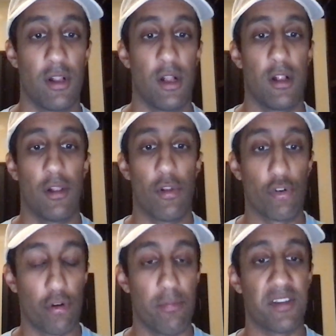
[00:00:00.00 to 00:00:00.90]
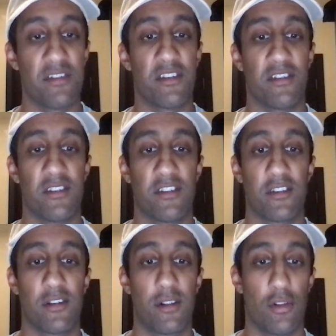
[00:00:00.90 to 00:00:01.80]
local
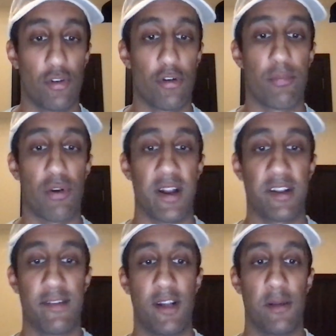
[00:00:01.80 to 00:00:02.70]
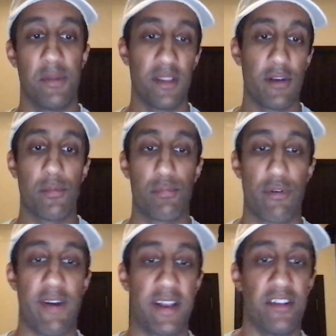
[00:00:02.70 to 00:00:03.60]
businesses, local product development. They'll
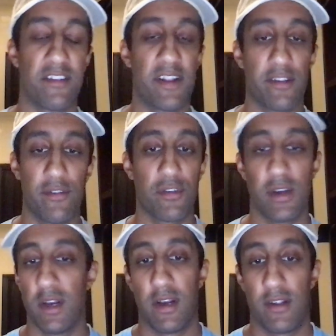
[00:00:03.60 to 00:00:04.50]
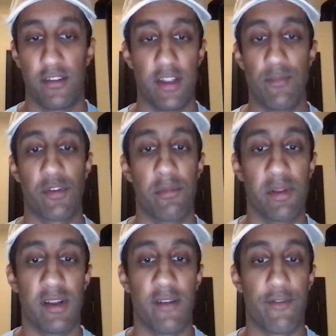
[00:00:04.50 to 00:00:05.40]
provide incentives. Same can be
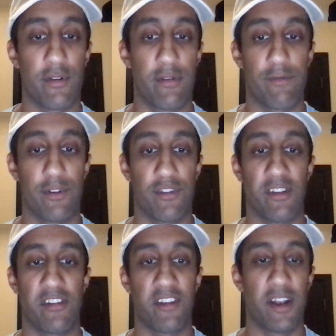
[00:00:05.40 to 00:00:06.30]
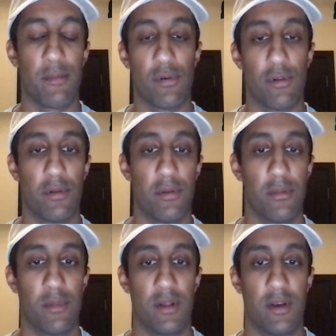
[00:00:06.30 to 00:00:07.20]
done for sustainable
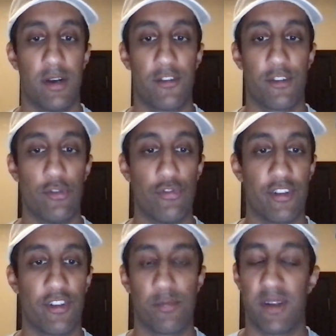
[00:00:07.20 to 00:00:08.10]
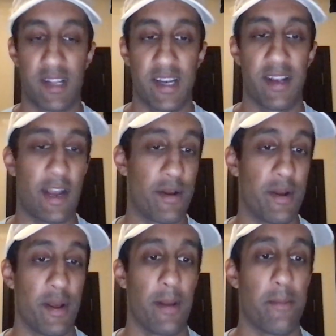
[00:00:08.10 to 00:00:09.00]
solutions. But again,
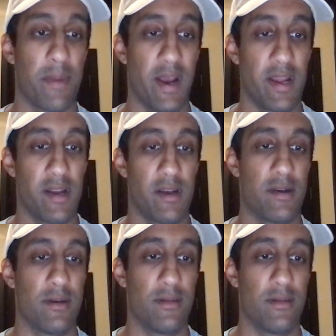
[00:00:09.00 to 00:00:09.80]
my